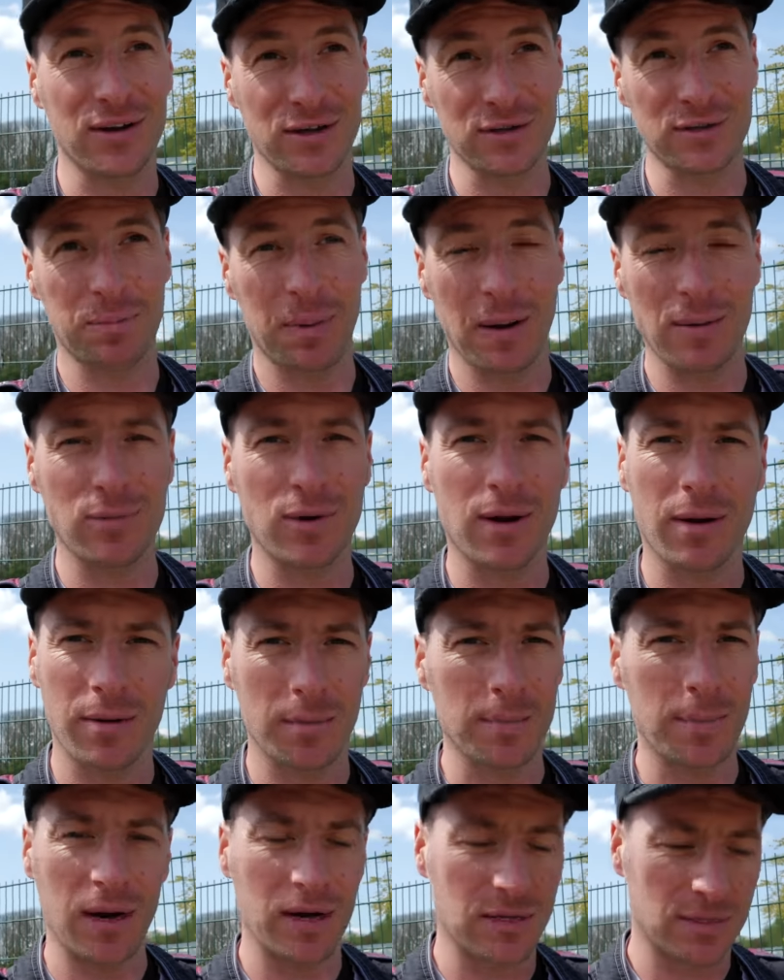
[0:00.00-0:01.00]
There was people
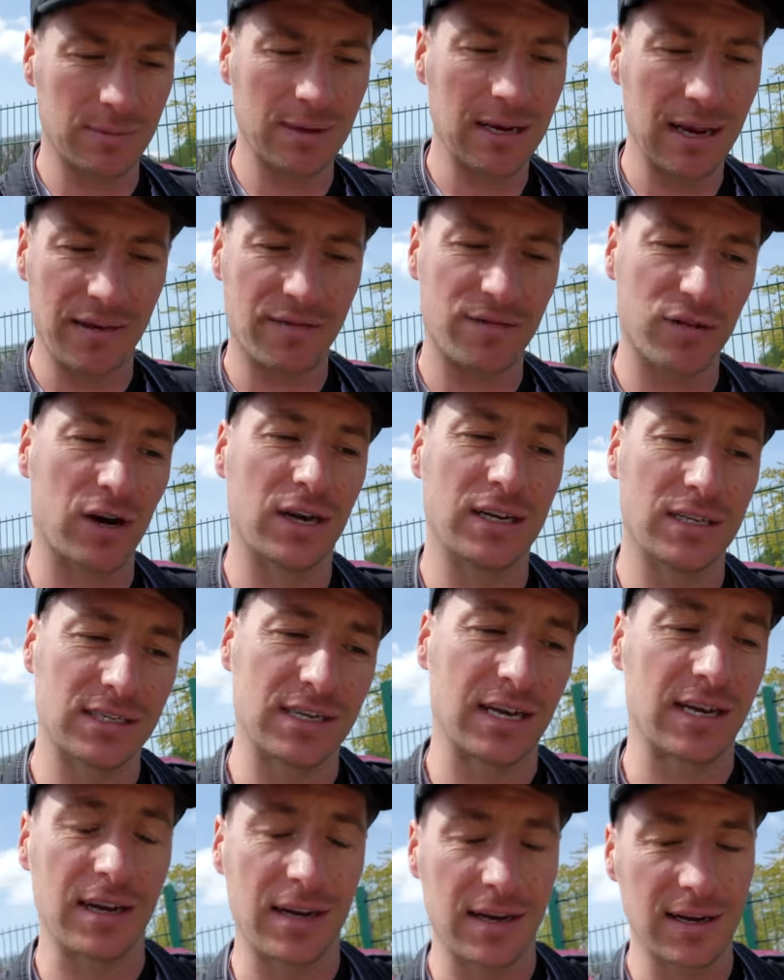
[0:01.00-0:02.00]
coming past me left, right and
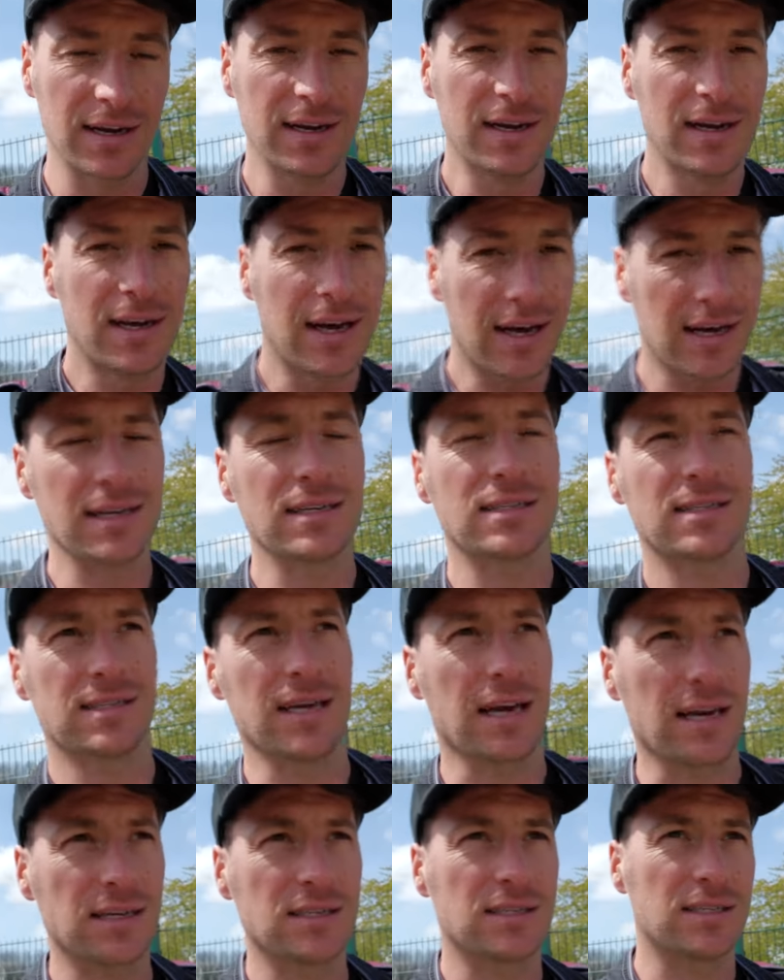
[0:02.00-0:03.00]
centre. And then
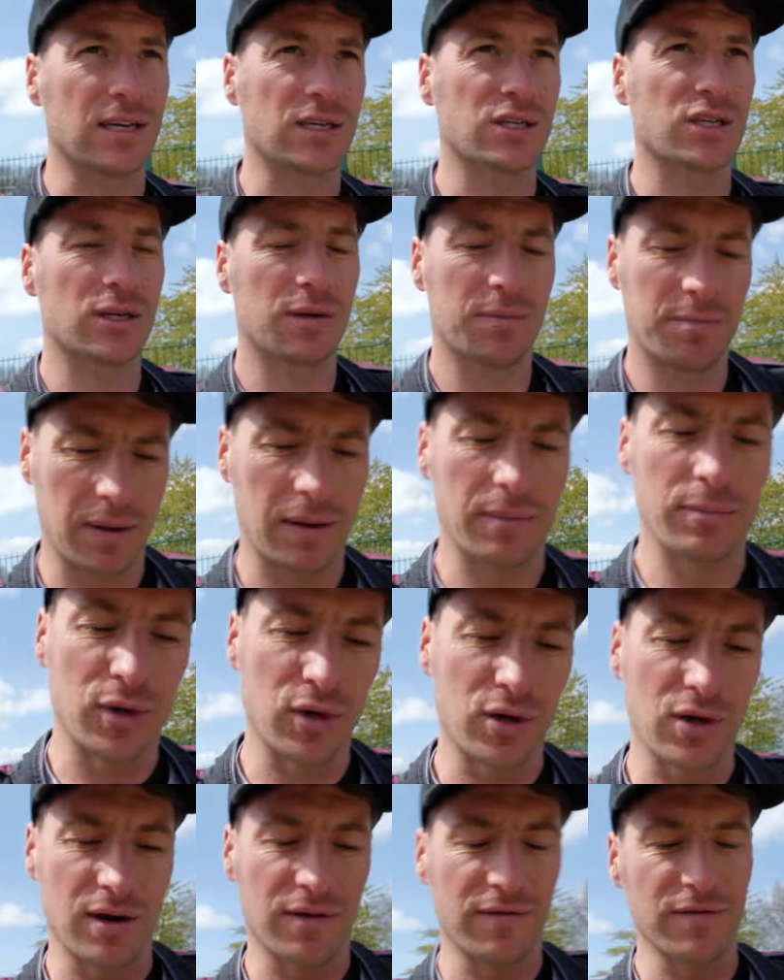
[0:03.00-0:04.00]
second session, a bit
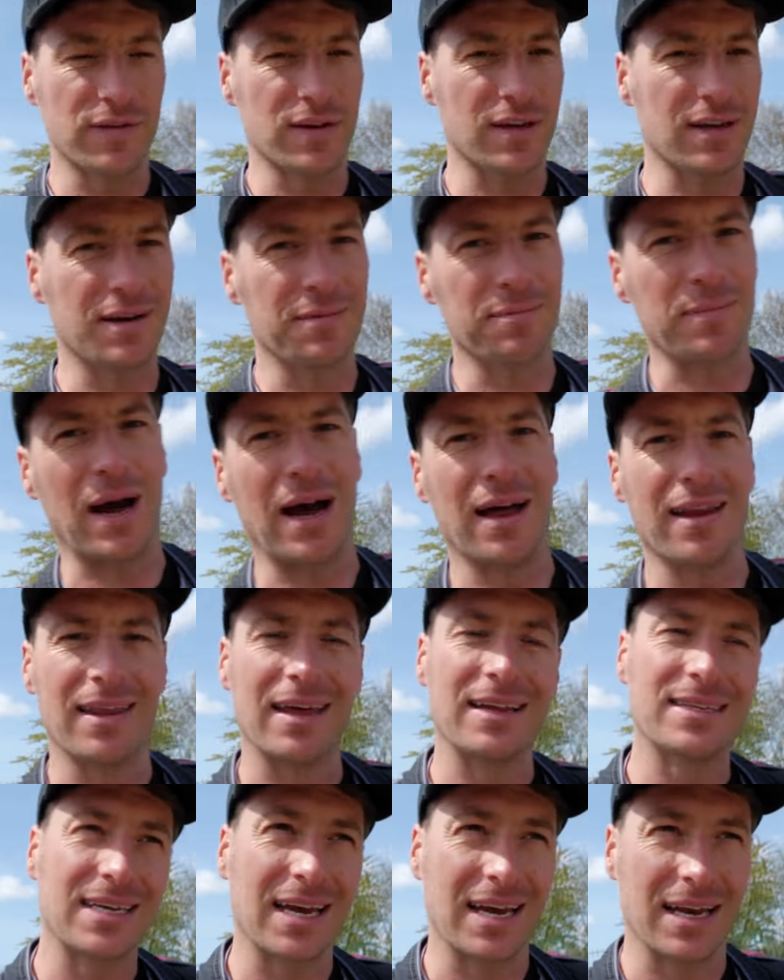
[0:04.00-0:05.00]
more confident. But
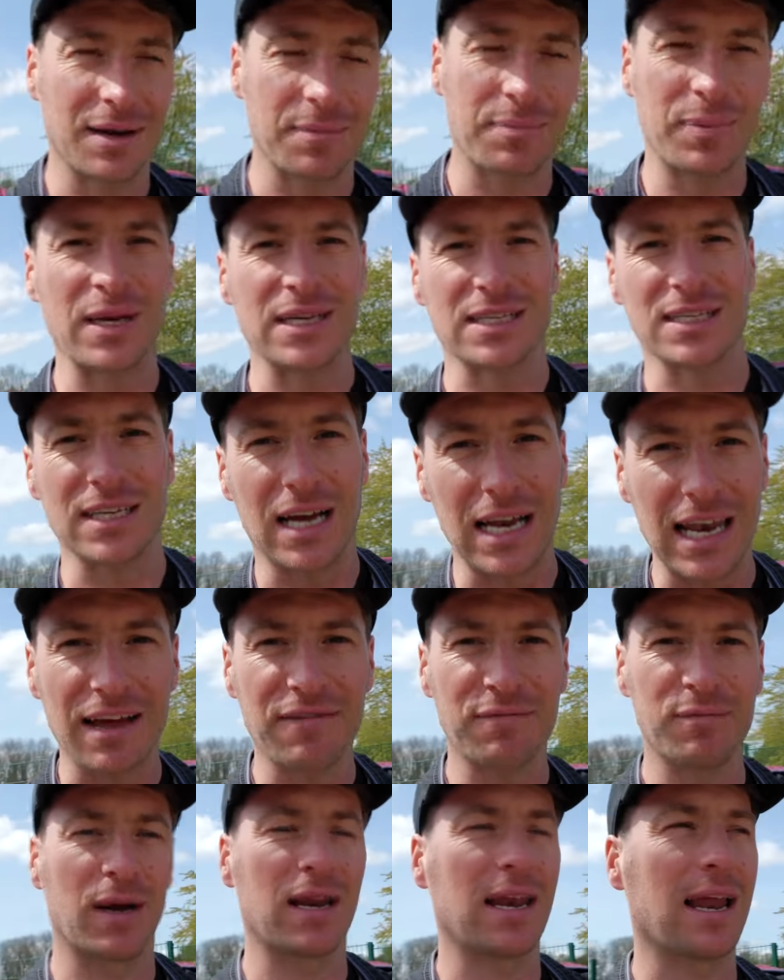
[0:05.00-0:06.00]
they're taking a piss because I
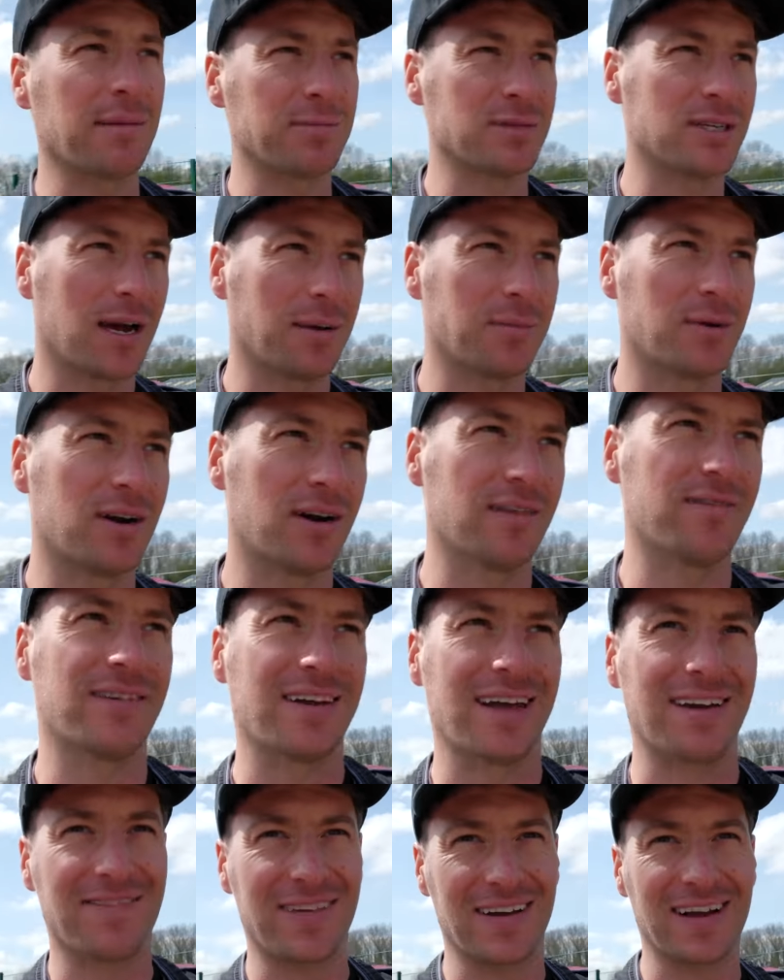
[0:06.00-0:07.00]
left my lap timer off
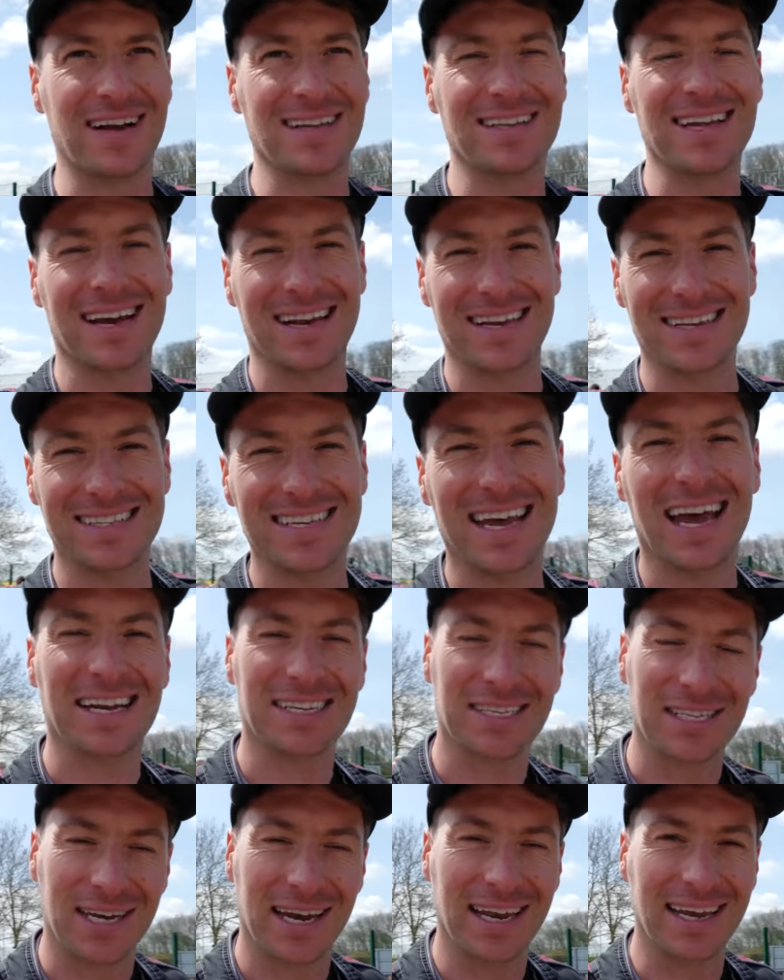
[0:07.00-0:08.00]
and they think I've done it
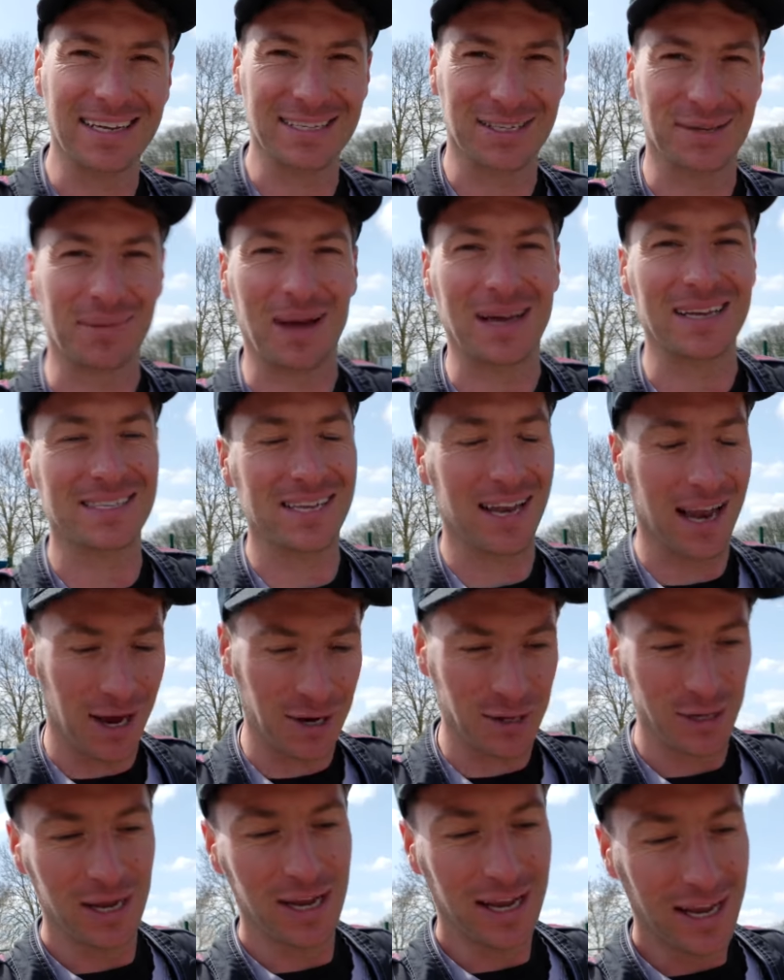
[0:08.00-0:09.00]
tactically because I'm that
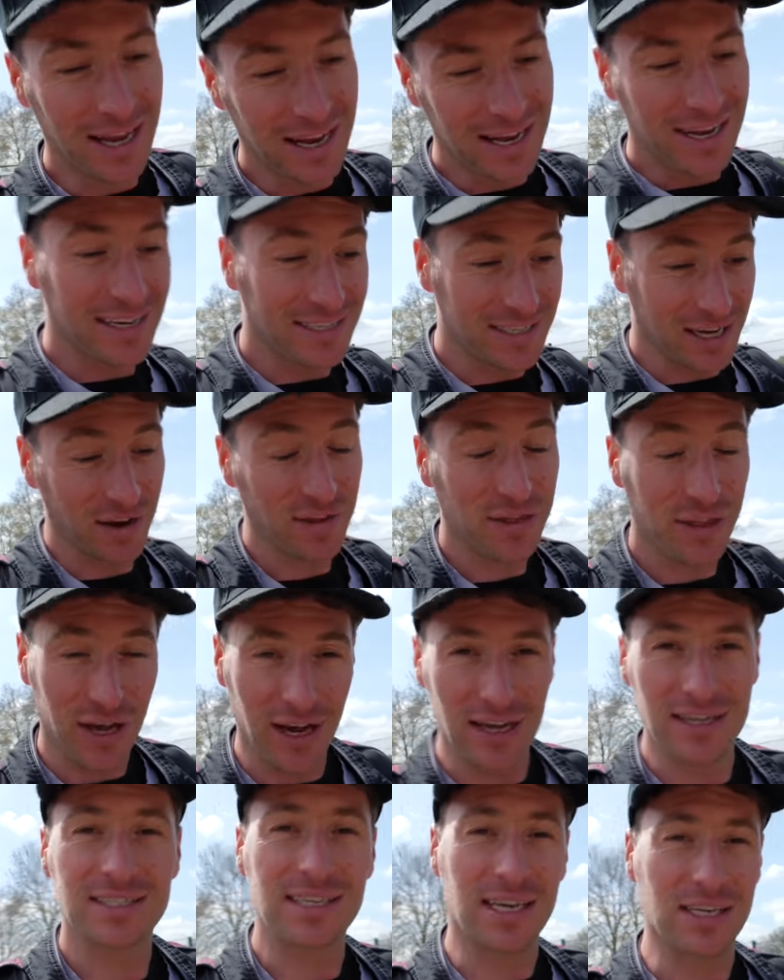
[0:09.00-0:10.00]
slow. So
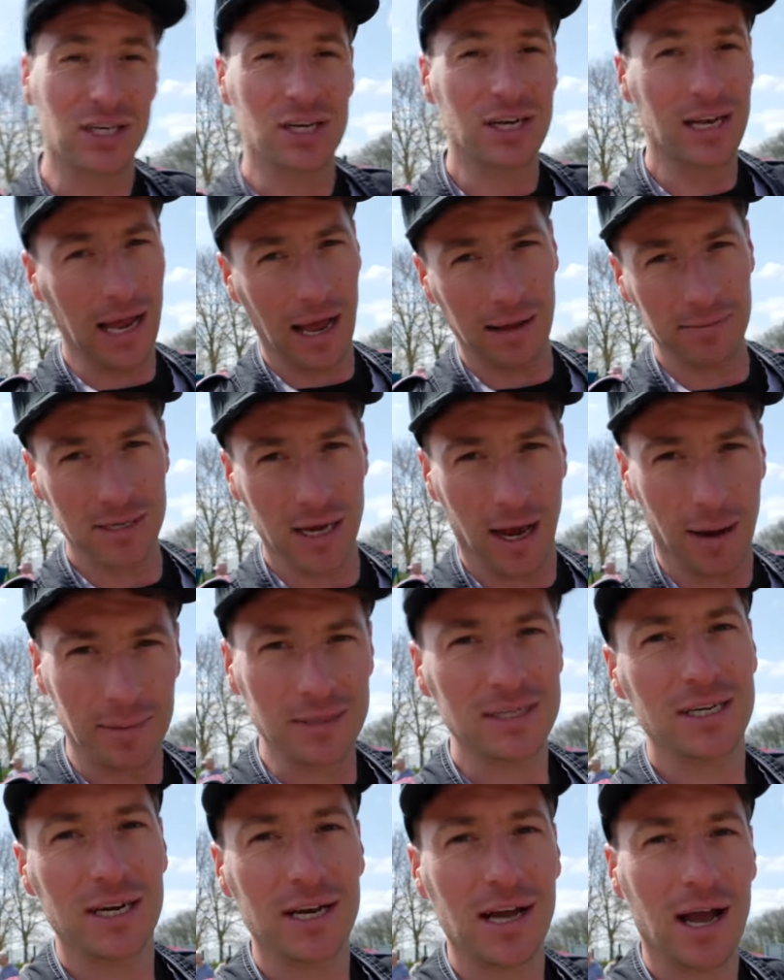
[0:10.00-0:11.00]
third session, lap
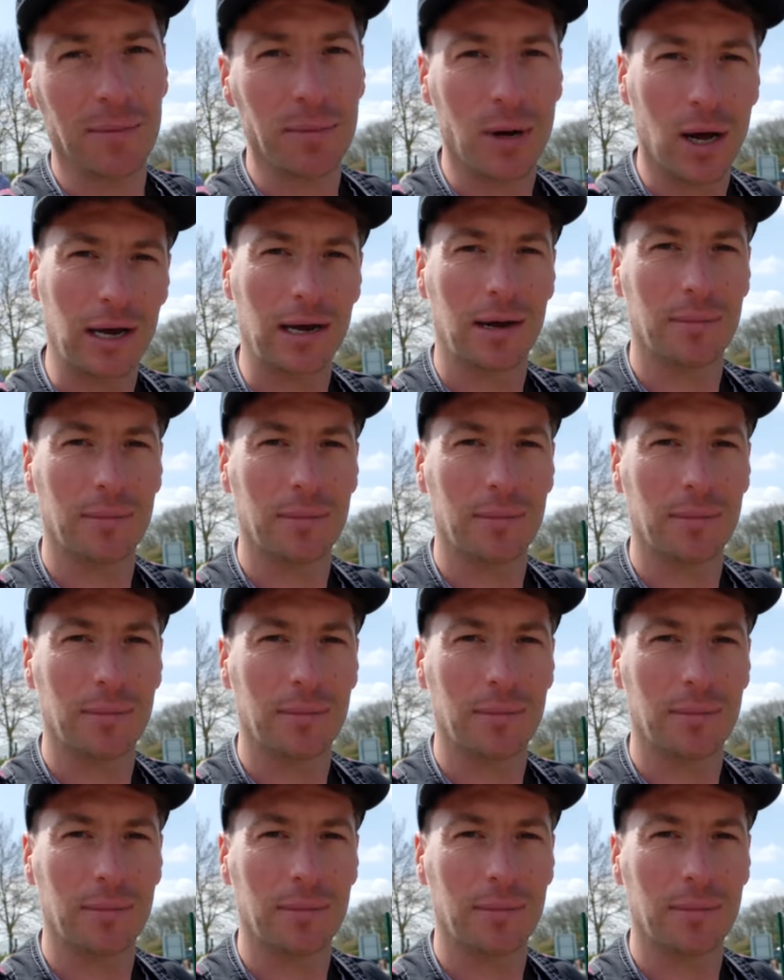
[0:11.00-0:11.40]
timer's going to come on.